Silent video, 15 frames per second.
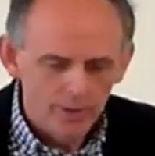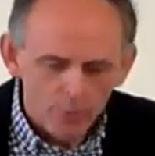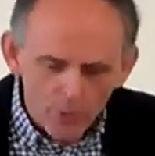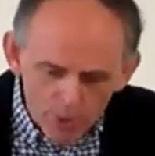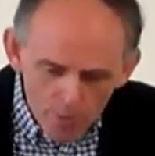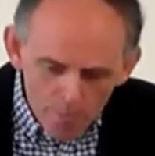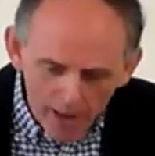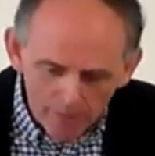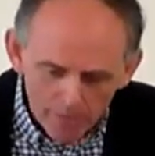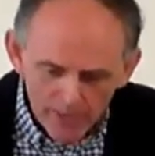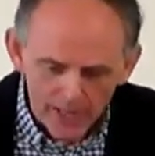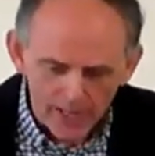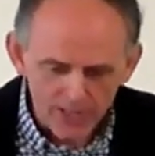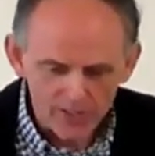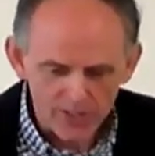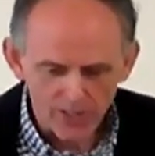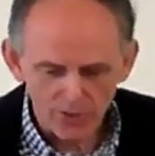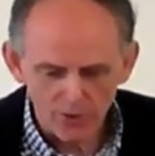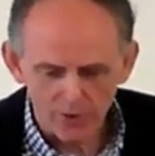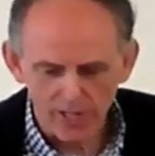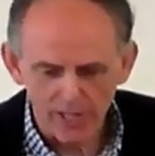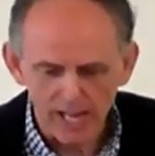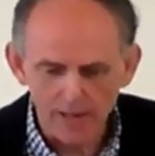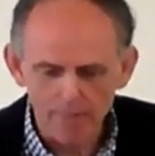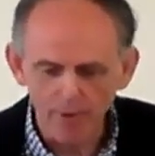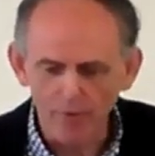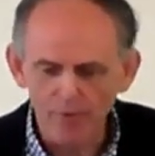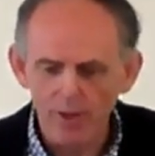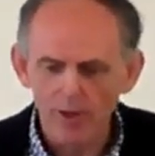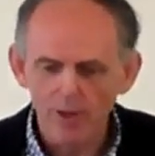Were you baptized into the name
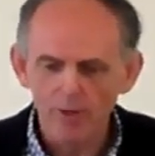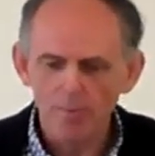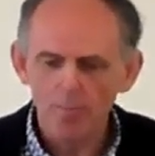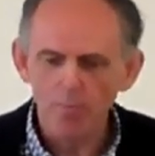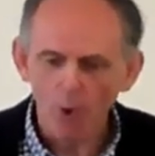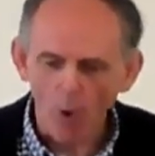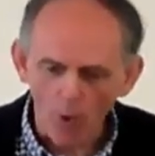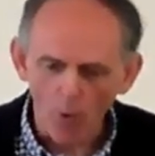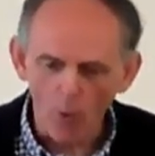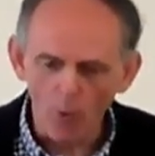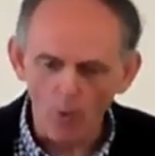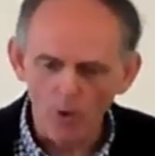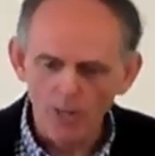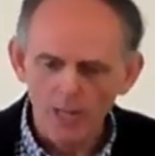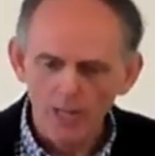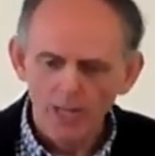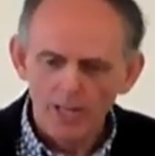of Paul?